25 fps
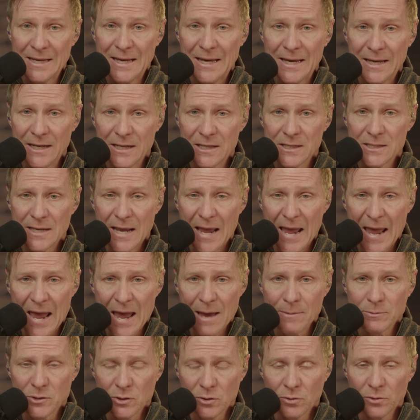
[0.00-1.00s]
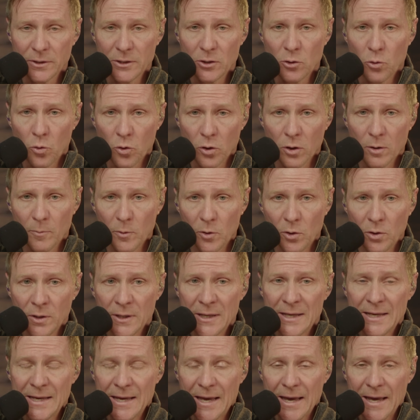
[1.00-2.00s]
It is absolutely horrible,
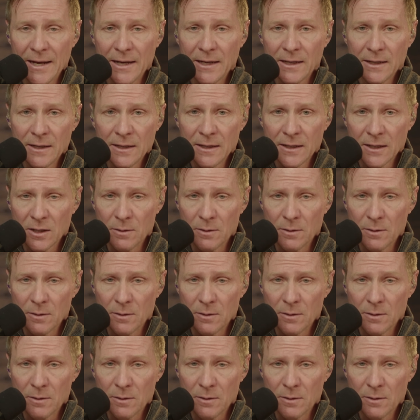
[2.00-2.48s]
and it